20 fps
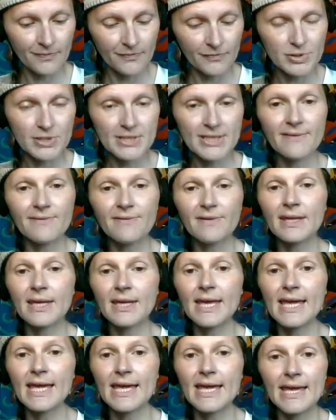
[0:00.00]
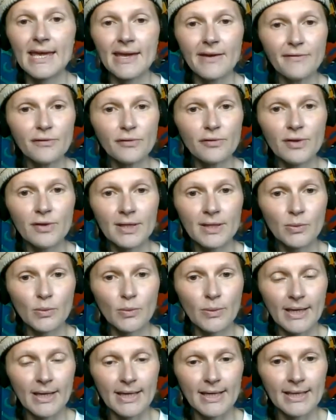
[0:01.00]
was giving everything
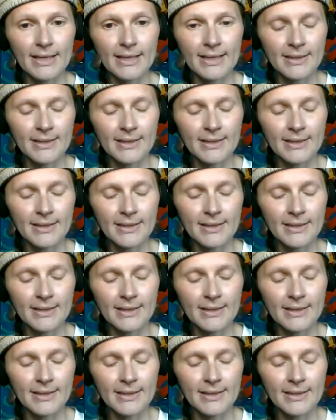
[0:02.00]
away,